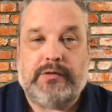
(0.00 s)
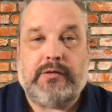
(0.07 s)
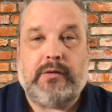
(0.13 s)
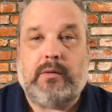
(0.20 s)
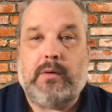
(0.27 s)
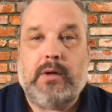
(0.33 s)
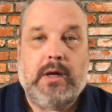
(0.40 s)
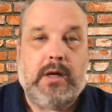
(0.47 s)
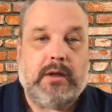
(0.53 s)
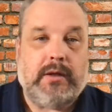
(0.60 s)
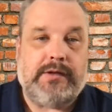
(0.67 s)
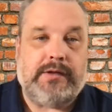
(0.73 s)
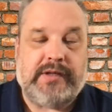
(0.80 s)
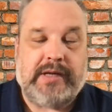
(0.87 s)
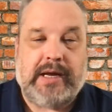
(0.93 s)
So
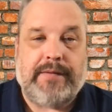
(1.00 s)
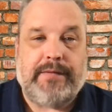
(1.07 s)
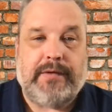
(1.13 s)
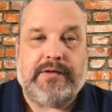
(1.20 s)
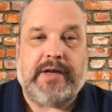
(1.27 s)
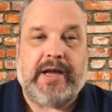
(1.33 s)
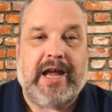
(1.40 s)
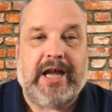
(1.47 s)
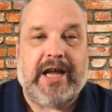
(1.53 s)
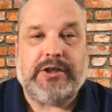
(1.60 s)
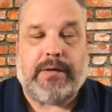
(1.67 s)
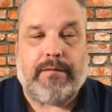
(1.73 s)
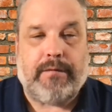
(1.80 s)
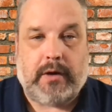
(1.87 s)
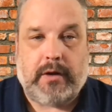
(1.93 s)
let's say if it's a hedge
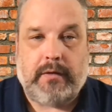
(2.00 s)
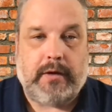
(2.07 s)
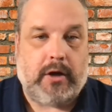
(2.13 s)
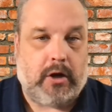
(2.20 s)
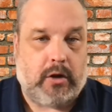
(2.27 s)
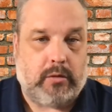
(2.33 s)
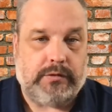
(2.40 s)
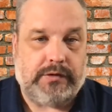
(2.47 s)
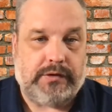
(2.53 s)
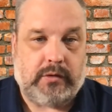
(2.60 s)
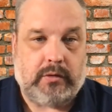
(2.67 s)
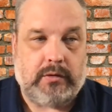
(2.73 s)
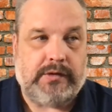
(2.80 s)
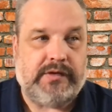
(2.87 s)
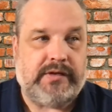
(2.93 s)
fund that owns it,
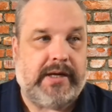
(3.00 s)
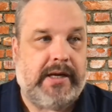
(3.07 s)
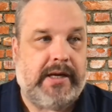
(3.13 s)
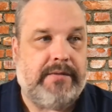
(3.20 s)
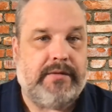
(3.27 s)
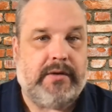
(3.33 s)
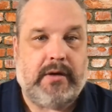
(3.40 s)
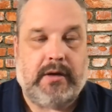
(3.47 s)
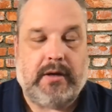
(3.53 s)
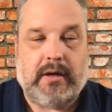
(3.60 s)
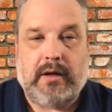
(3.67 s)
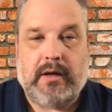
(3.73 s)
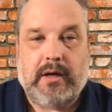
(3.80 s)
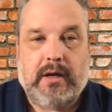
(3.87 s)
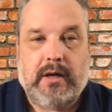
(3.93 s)
or let's say even,
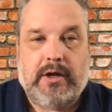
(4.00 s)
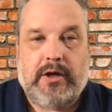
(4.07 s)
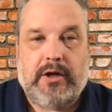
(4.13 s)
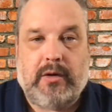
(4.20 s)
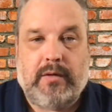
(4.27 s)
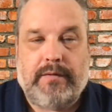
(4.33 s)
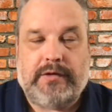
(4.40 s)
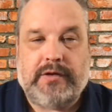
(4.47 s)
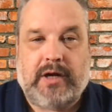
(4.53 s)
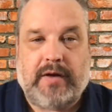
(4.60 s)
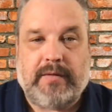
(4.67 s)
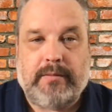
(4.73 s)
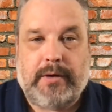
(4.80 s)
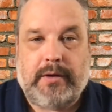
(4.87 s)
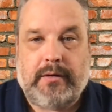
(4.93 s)
you know, if it's a
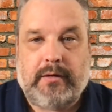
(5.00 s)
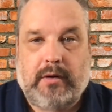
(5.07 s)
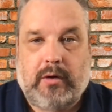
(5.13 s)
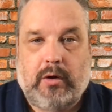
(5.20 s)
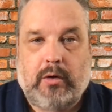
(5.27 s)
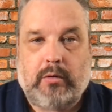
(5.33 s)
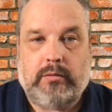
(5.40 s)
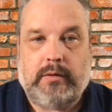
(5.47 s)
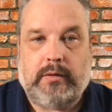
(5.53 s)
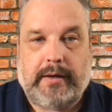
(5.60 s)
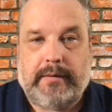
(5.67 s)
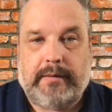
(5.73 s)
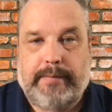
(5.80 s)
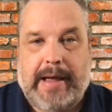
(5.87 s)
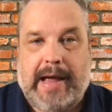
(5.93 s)
government owned like
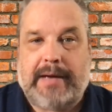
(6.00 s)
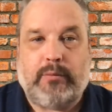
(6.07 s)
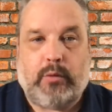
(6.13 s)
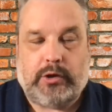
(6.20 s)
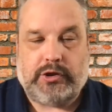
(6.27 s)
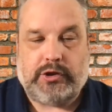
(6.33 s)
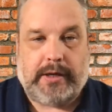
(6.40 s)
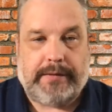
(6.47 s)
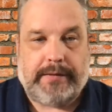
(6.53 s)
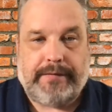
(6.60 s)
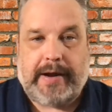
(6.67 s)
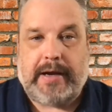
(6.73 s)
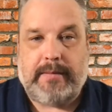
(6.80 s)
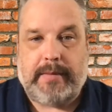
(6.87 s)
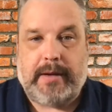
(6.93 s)
back mortgage like
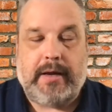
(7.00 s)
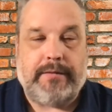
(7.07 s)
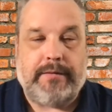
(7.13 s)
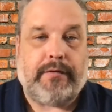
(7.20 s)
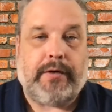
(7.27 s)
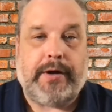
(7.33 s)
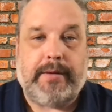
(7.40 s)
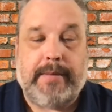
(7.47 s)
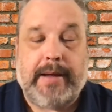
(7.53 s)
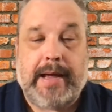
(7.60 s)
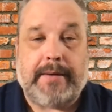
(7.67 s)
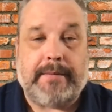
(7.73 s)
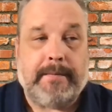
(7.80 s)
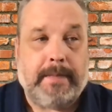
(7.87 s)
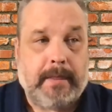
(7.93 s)
Fannie Mae and Freddie
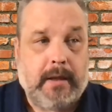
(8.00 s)
Mac,